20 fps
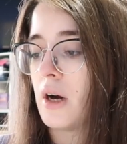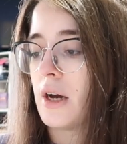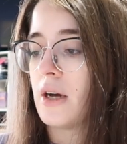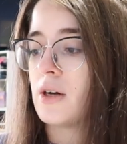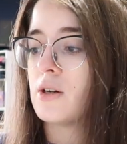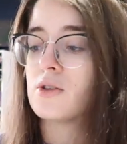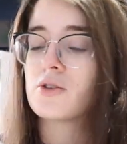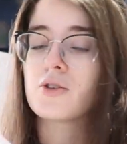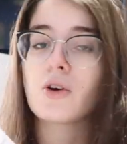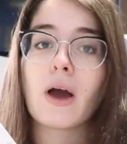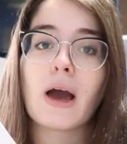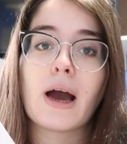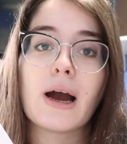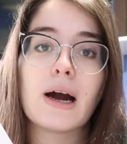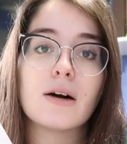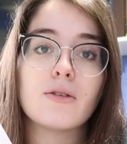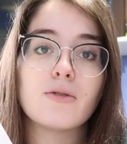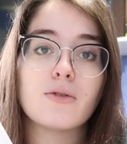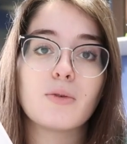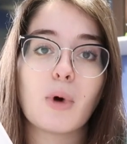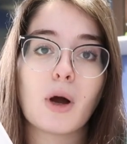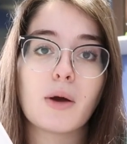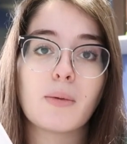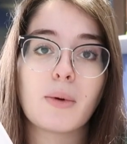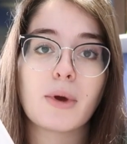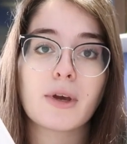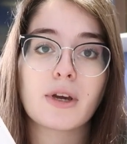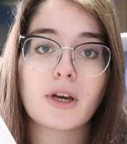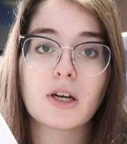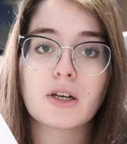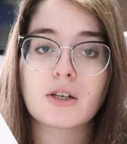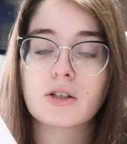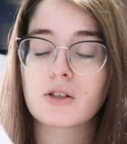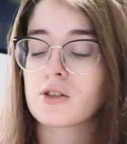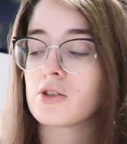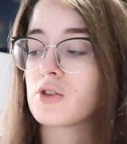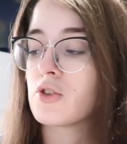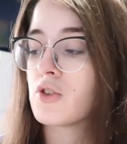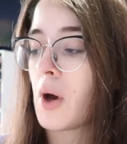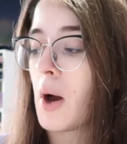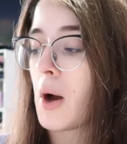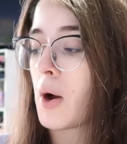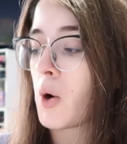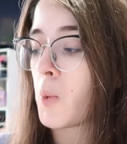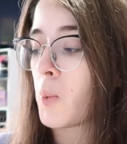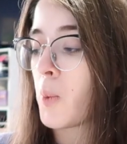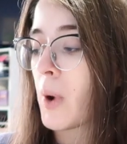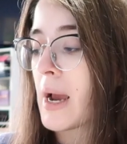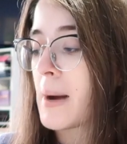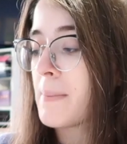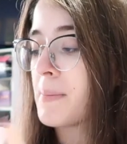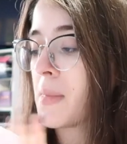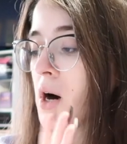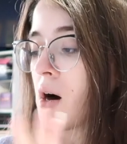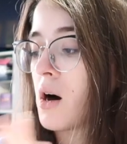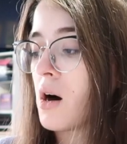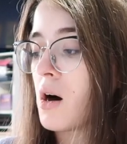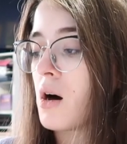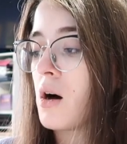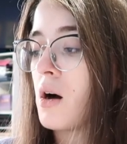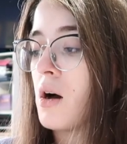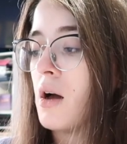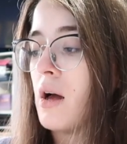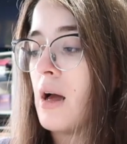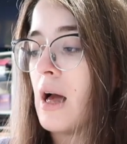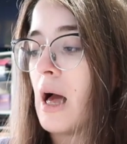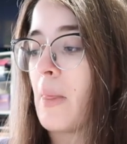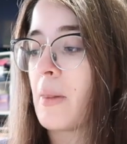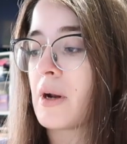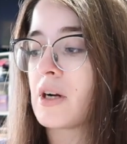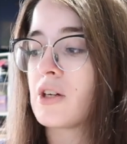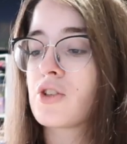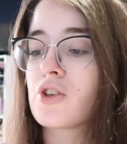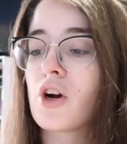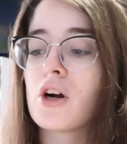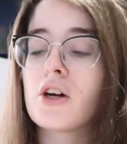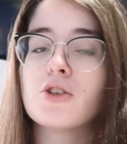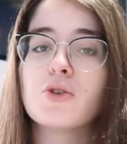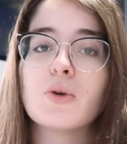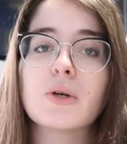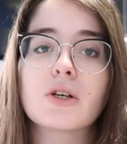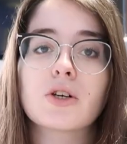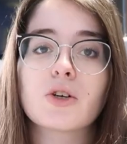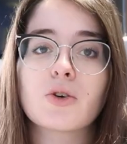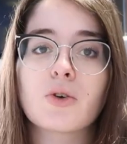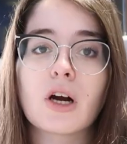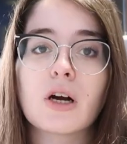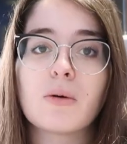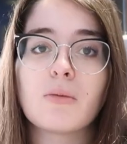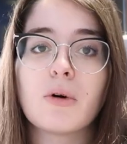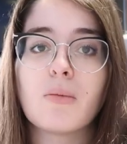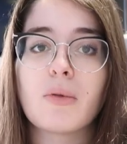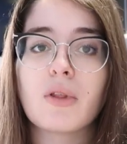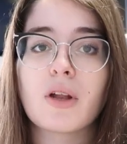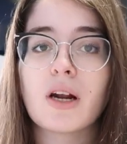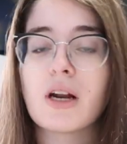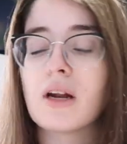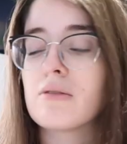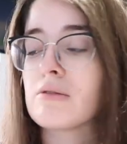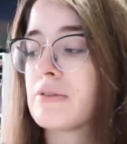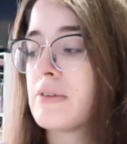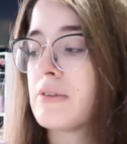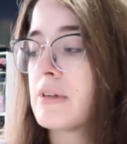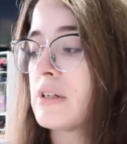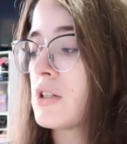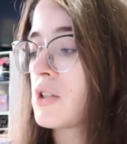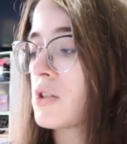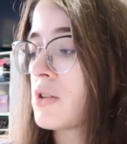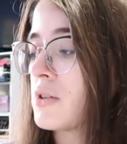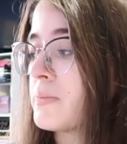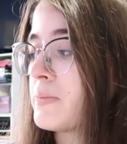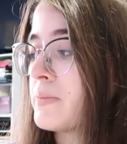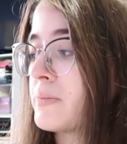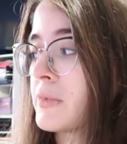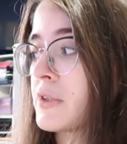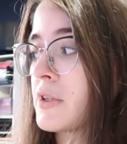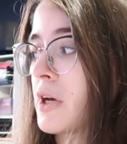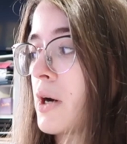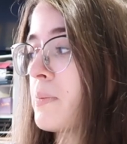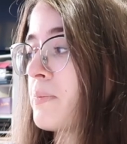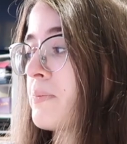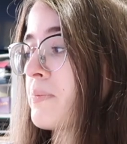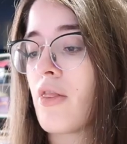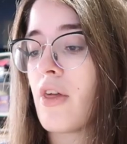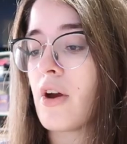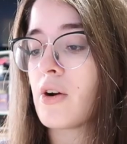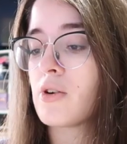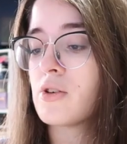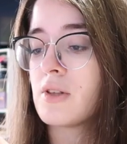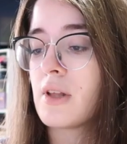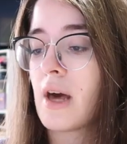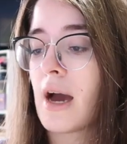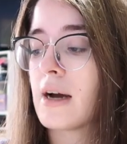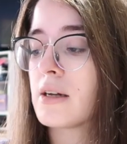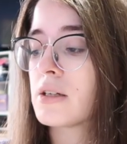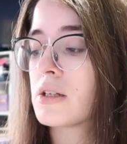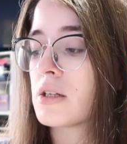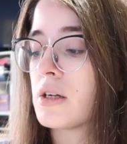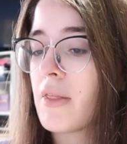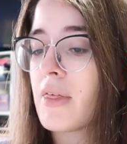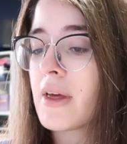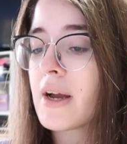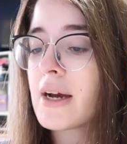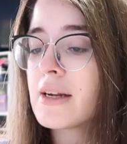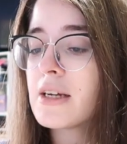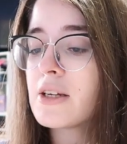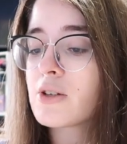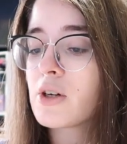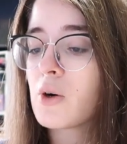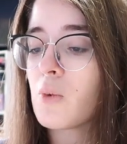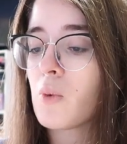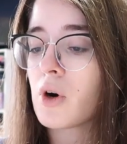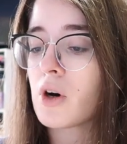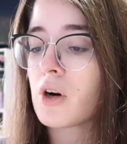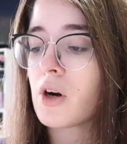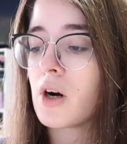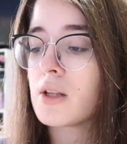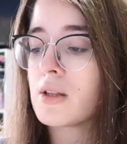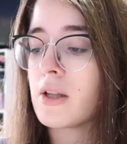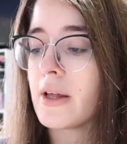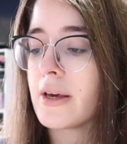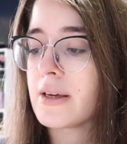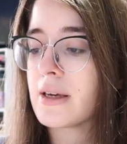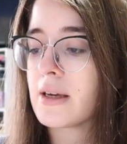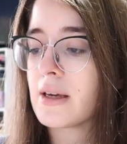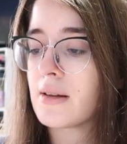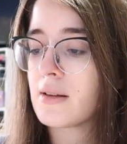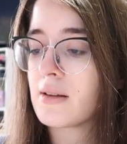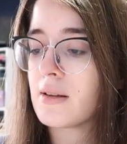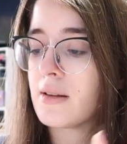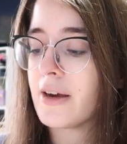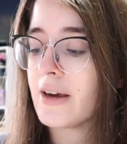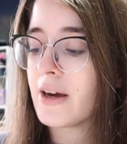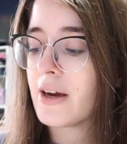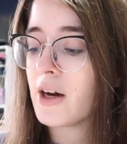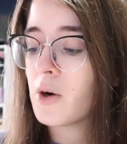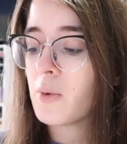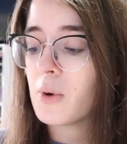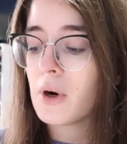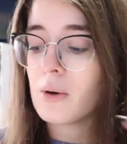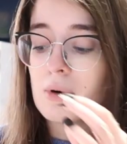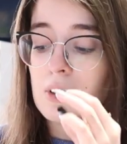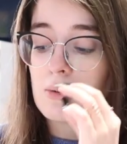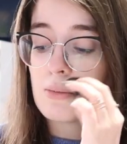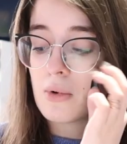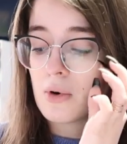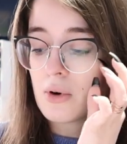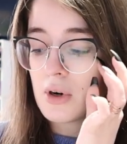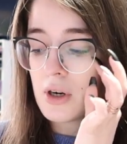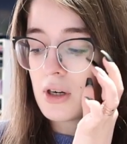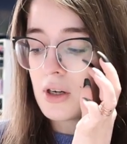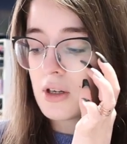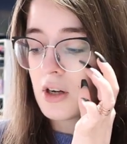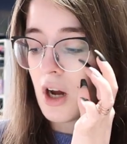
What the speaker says: I also have my main character's grandma, and then I started doing her grandpa, but then I never finished. So there's that. I think I need to work on liking Leo a bit more.